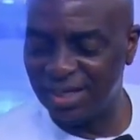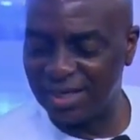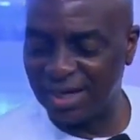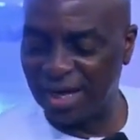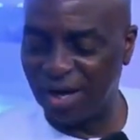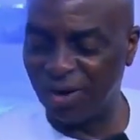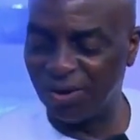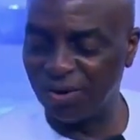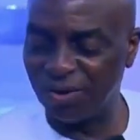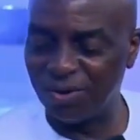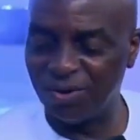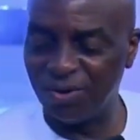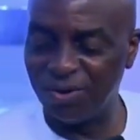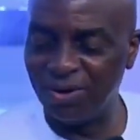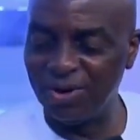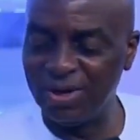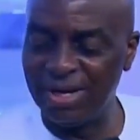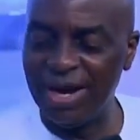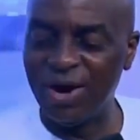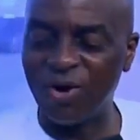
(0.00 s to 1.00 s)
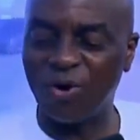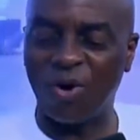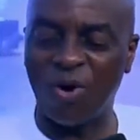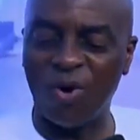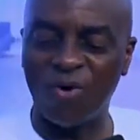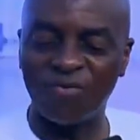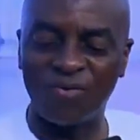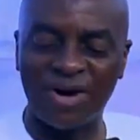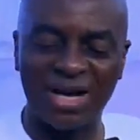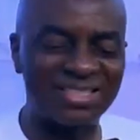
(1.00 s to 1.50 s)
Now, new
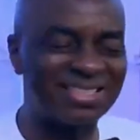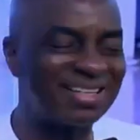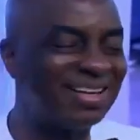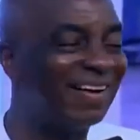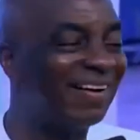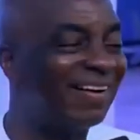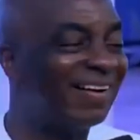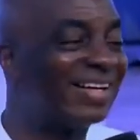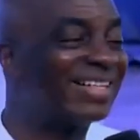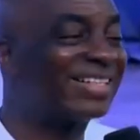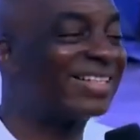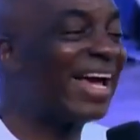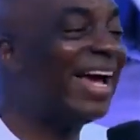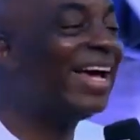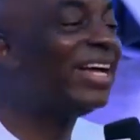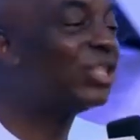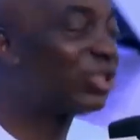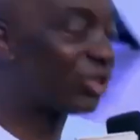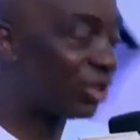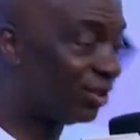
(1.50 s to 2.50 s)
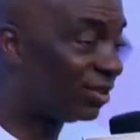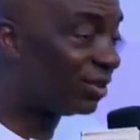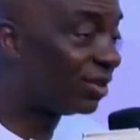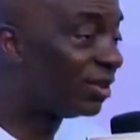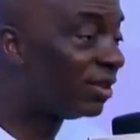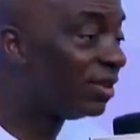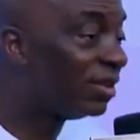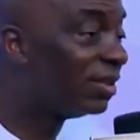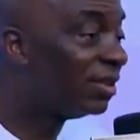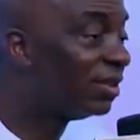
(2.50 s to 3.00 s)
converts retention
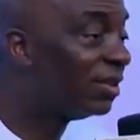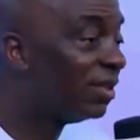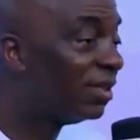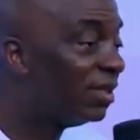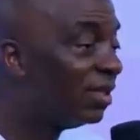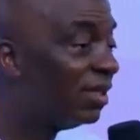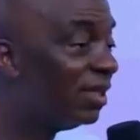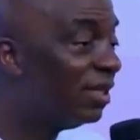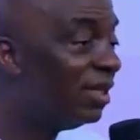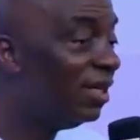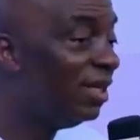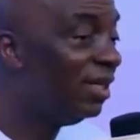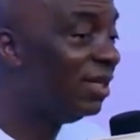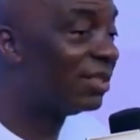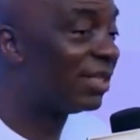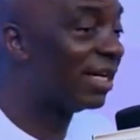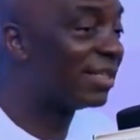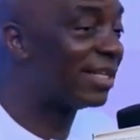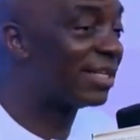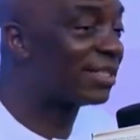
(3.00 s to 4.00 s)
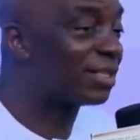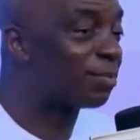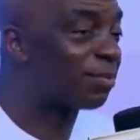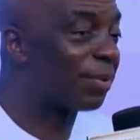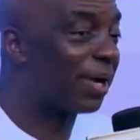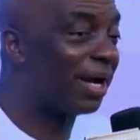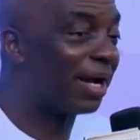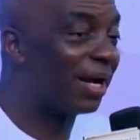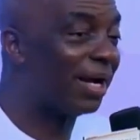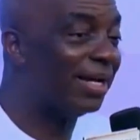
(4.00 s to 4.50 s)
intercessory
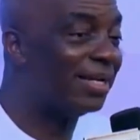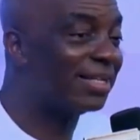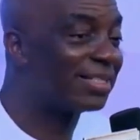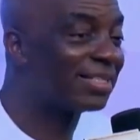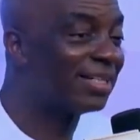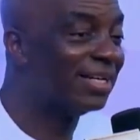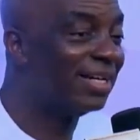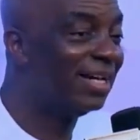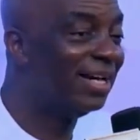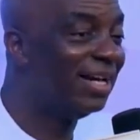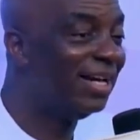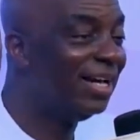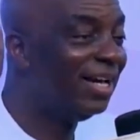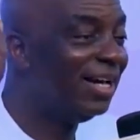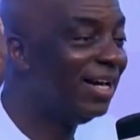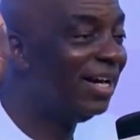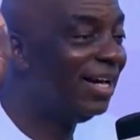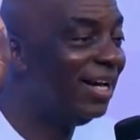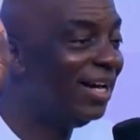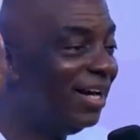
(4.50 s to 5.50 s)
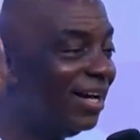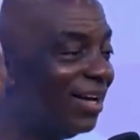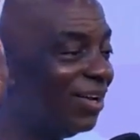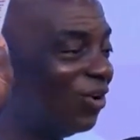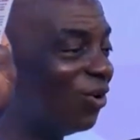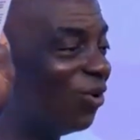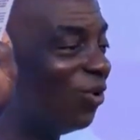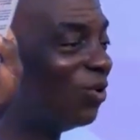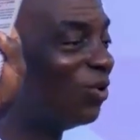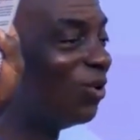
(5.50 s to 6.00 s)
prayer lines.
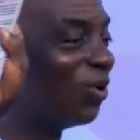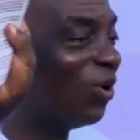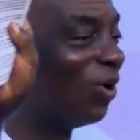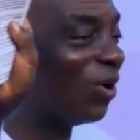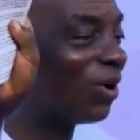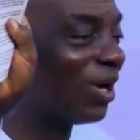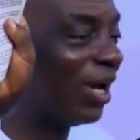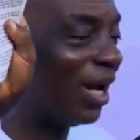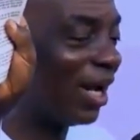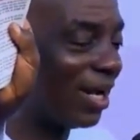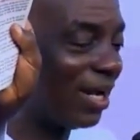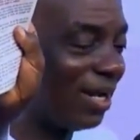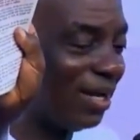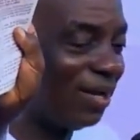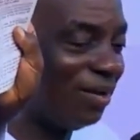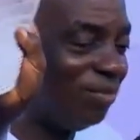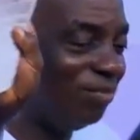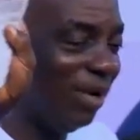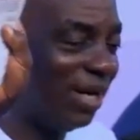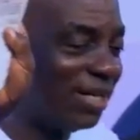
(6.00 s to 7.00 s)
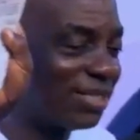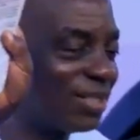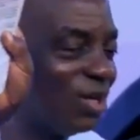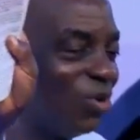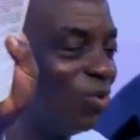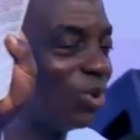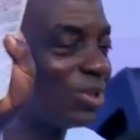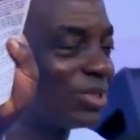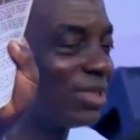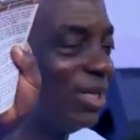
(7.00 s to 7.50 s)
You know, you got like my
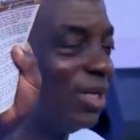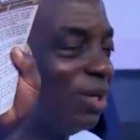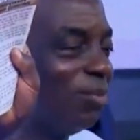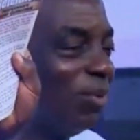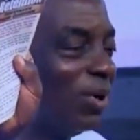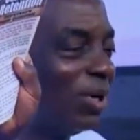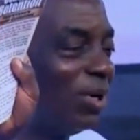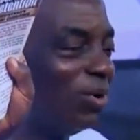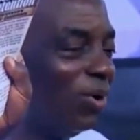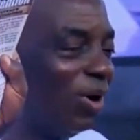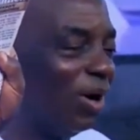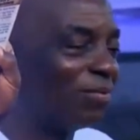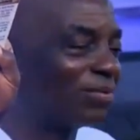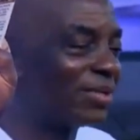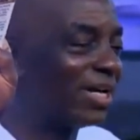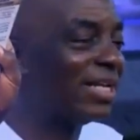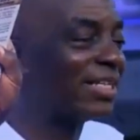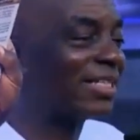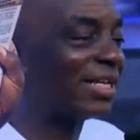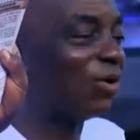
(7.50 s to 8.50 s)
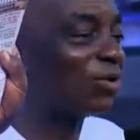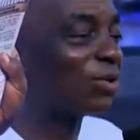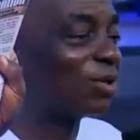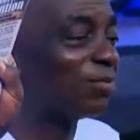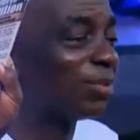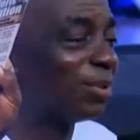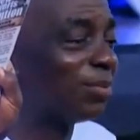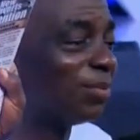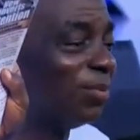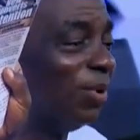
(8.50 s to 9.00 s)
son was saying in the morning, you have
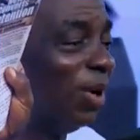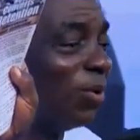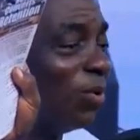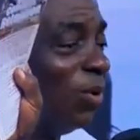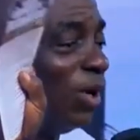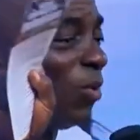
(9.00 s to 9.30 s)
10,000 people and